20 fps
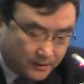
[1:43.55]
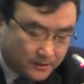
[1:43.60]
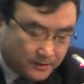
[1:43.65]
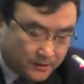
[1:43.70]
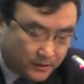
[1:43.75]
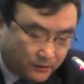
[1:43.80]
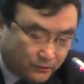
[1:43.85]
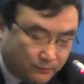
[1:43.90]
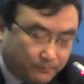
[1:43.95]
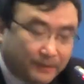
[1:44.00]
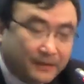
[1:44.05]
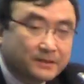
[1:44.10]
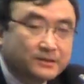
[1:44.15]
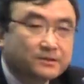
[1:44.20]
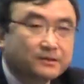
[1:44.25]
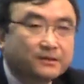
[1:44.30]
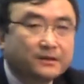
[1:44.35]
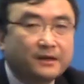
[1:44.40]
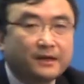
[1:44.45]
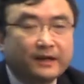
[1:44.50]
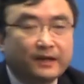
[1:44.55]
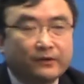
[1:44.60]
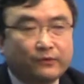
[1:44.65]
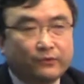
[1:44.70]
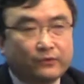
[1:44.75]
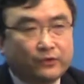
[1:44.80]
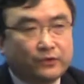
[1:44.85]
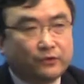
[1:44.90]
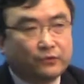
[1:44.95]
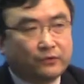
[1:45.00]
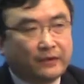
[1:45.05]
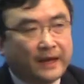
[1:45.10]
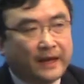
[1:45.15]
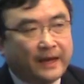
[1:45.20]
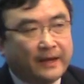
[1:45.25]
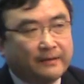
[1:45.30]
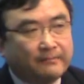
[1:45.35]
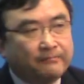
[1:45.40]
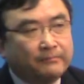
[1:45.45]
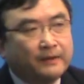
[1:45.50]
So, but certainly you
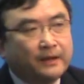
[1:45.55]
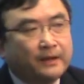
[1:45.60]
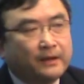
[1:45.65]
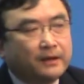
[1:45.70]
can